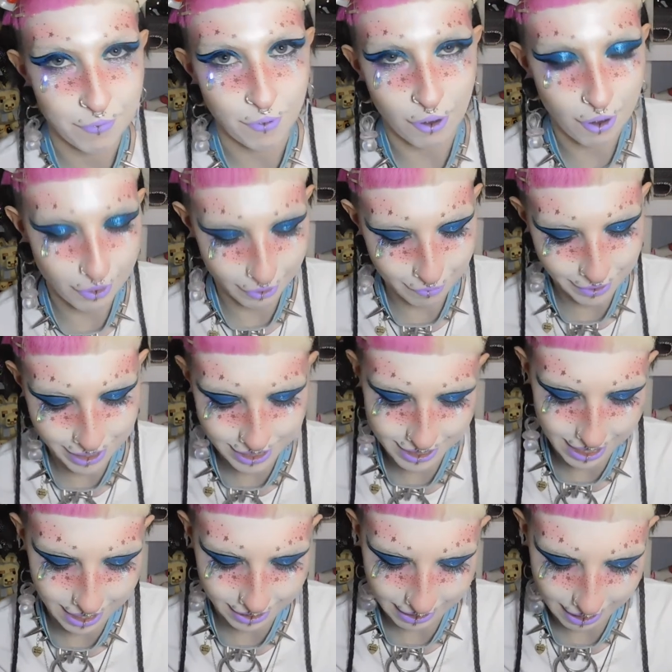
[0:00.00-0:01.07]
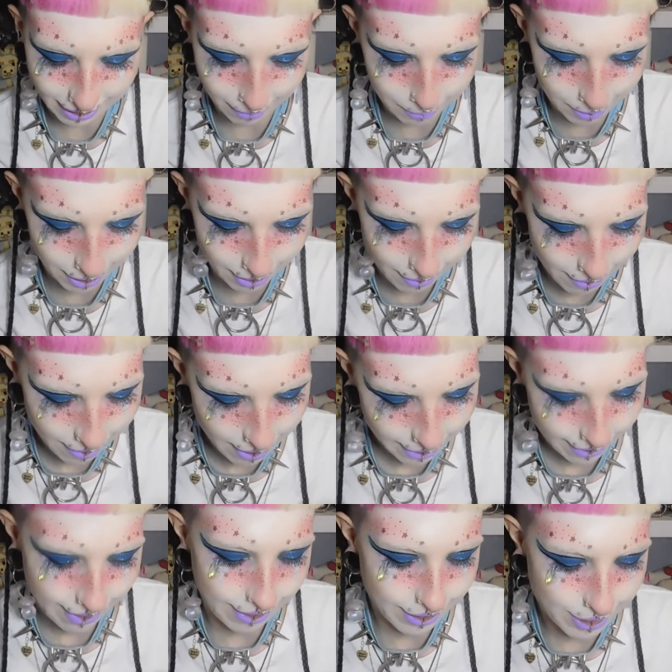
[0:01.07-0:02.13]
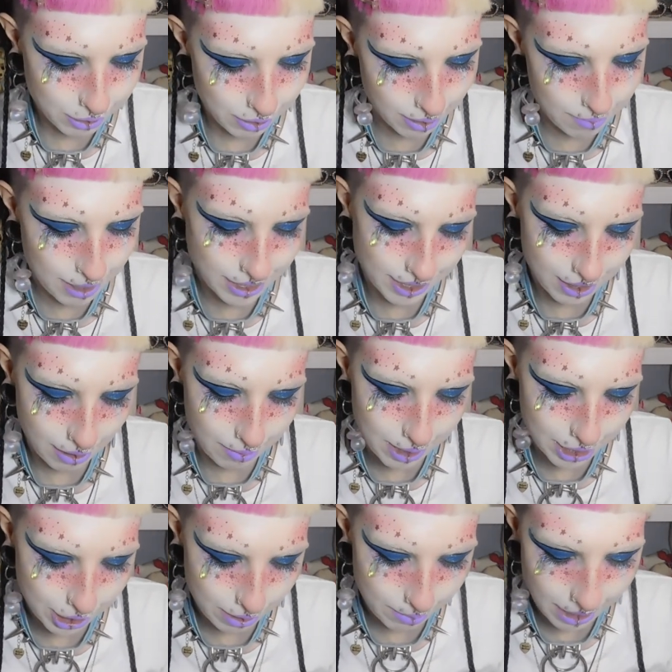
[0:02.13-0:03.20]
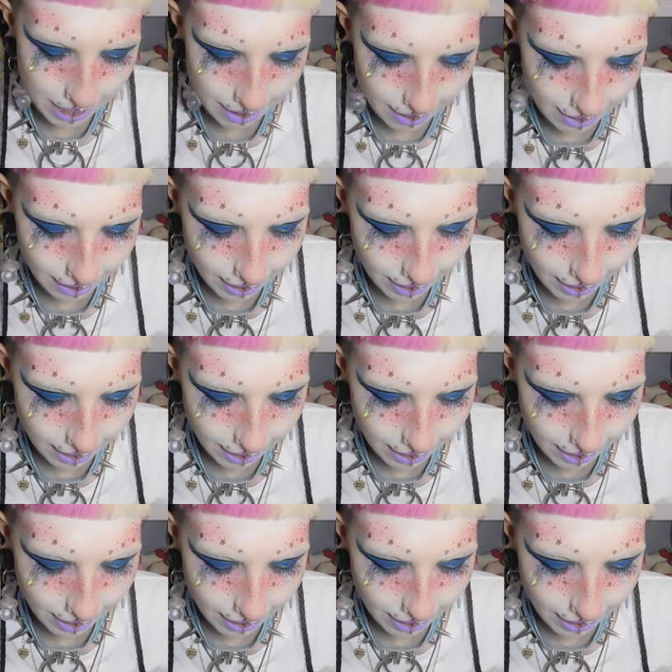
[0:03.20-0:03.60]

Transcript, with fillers: for all of us, I think, but yeah, this really meant so much to me, and I